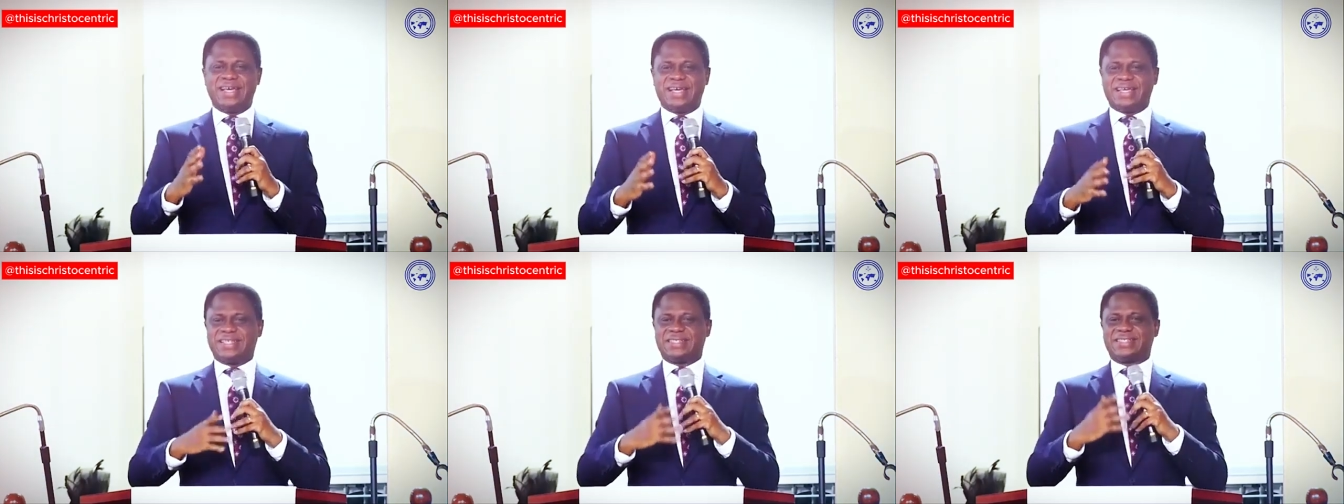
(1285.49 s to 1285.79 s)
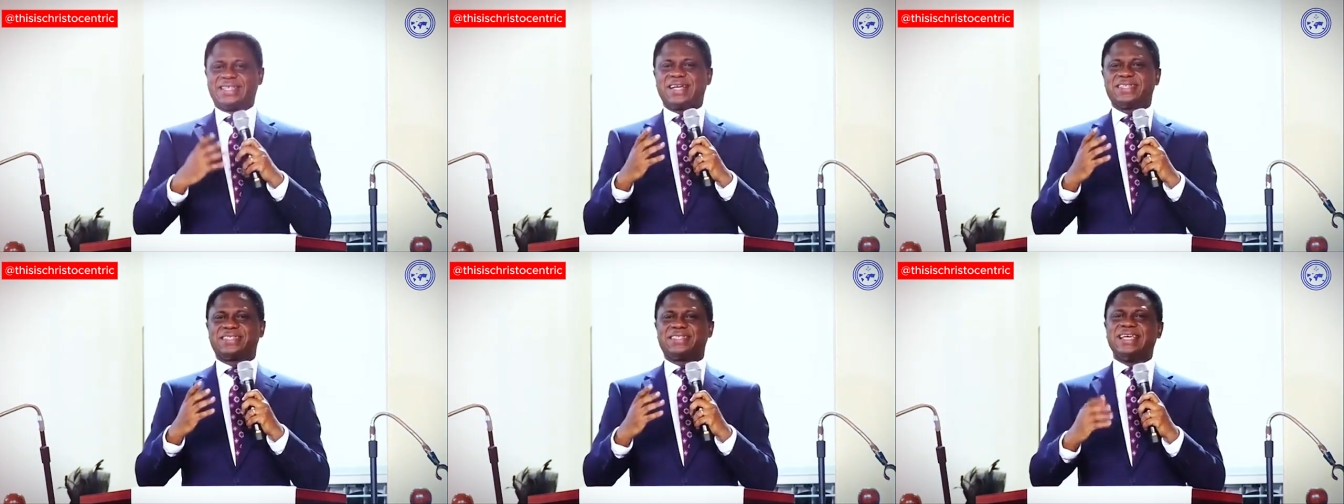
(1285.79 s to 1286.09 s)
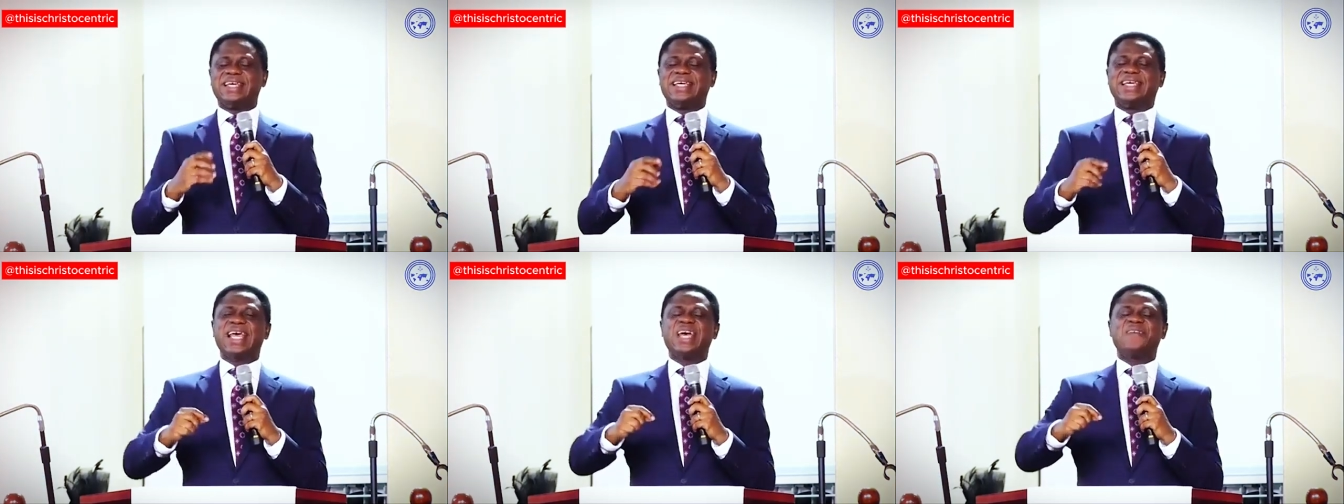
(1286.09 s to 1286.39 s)
it is as
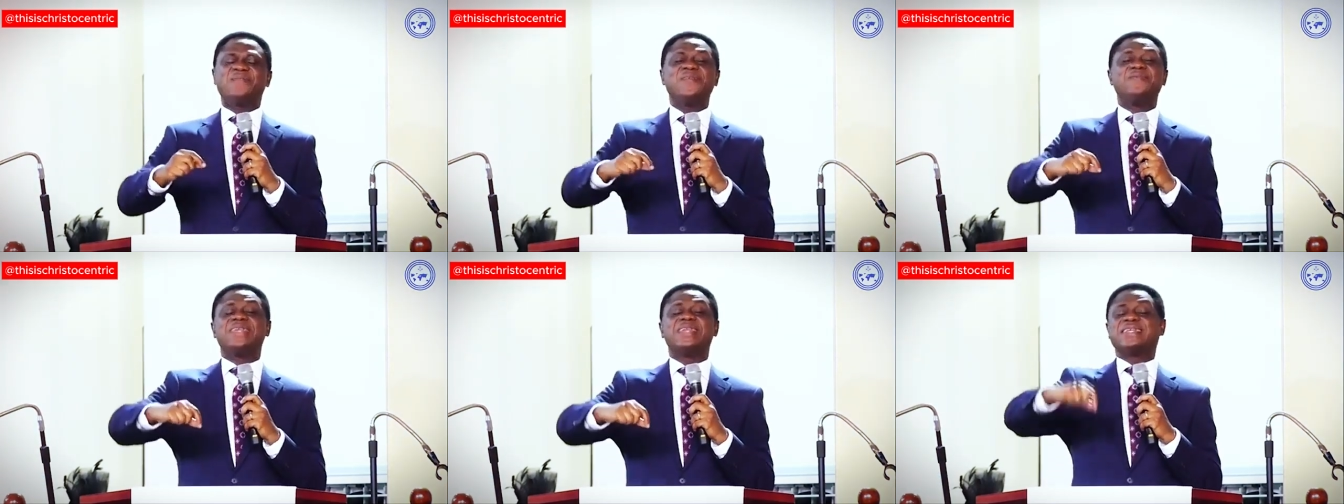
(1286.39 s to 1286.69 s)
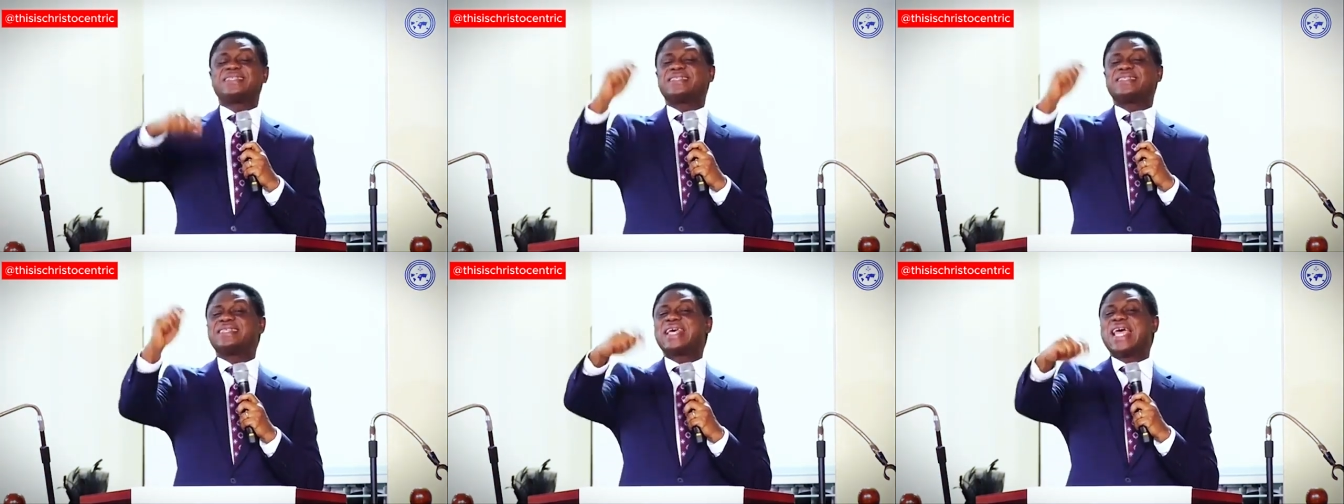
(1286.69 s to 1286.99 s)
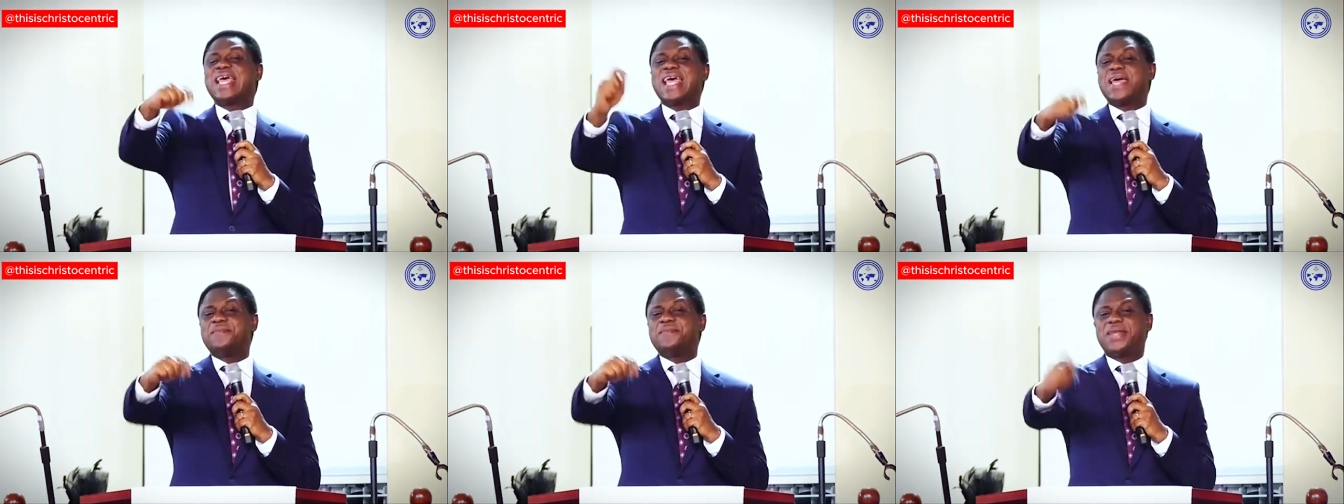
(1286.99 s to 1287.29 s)
he gave him the
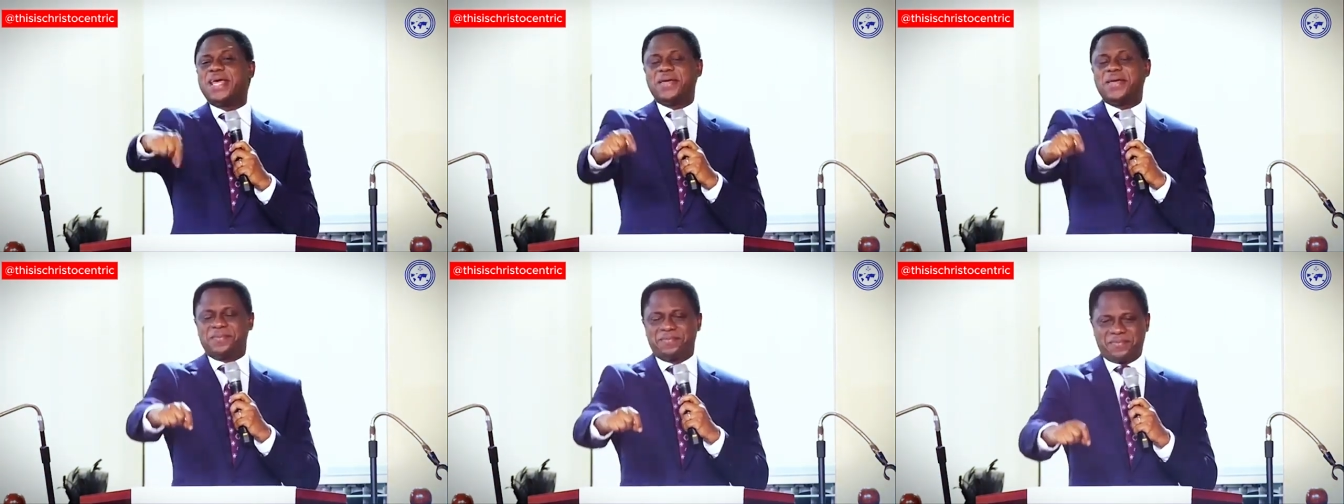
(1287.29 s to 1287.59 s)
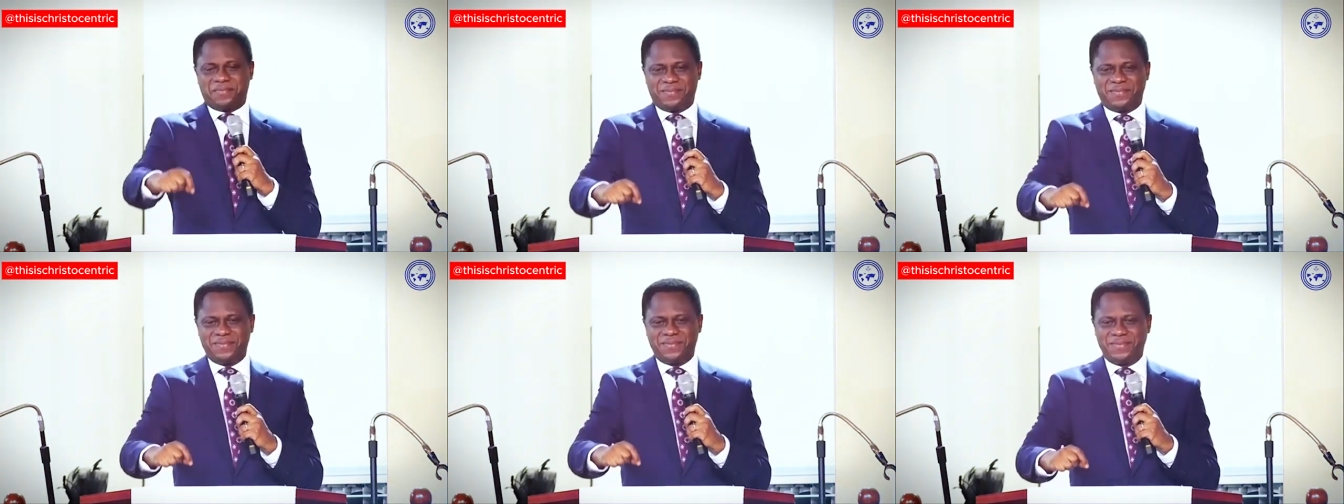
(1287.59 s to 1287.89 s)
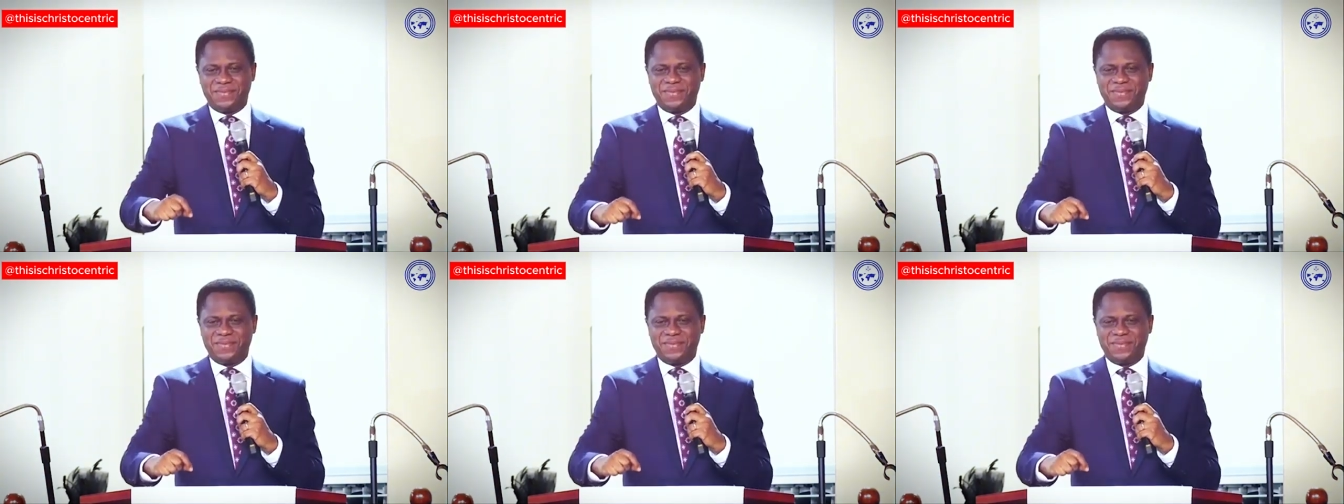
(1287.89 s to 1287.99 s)
same name